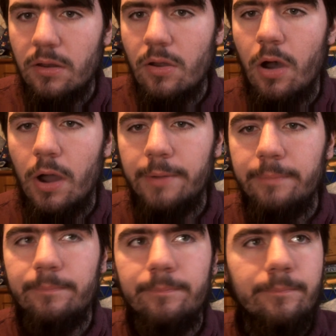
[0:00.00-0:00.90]
it on,
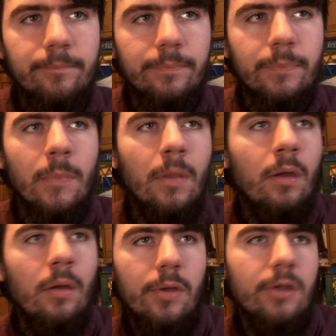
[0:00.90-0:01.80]

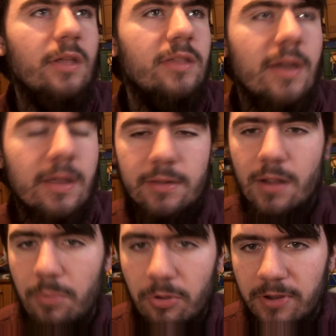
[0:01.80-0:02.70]
because it has
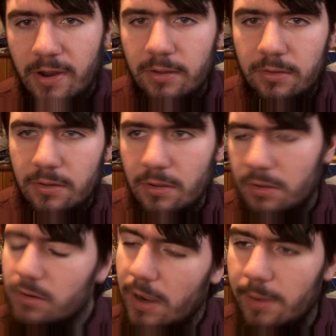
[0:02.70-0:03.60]
double-sided stick
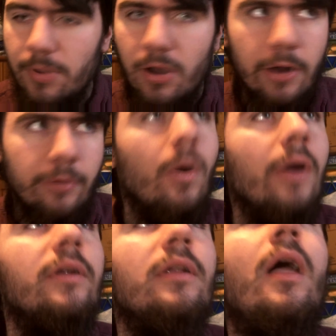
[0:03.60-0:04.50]
tape on
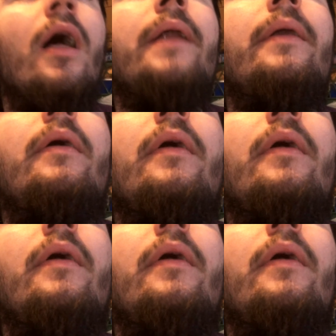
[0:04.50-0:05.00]
one side,